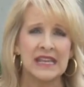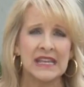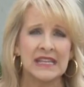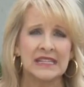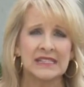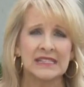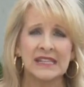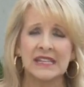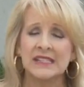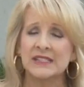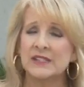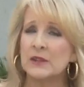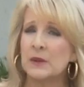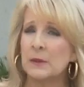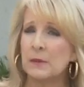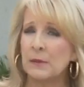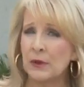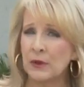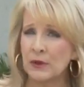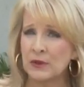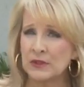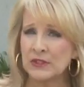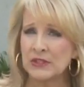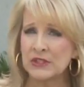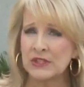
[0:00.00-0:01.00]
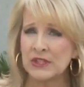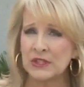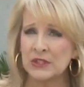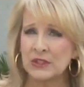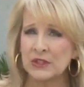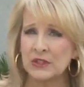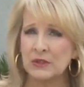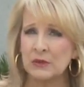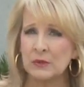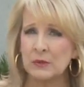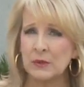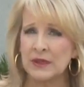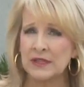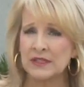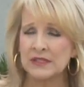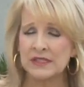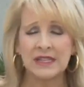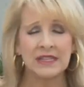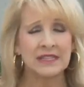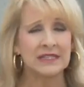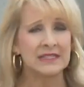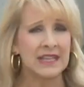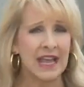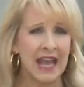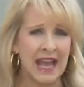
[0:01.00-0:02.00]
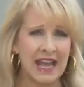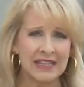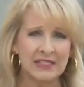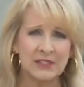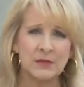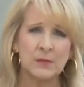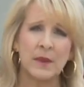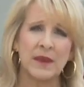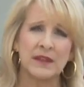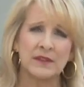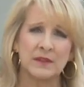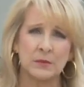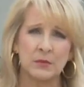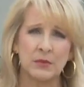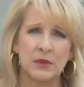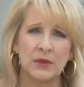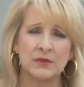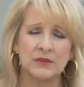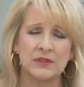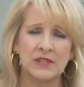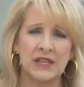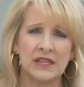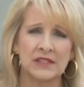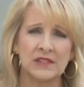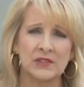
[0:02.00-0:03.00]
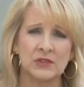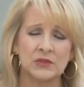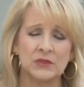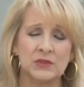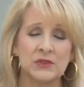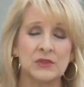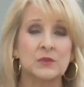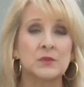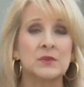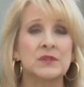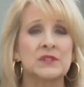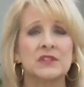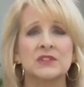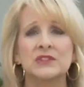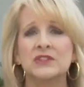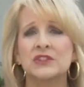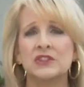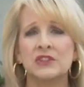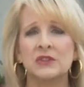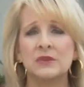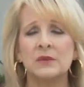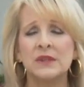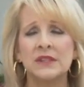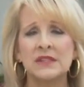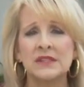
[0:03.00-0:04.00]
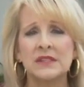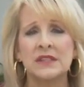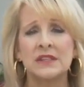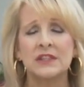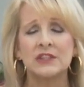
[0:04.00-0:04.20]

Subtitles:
says the person who was attacked by the protesters was a Jewish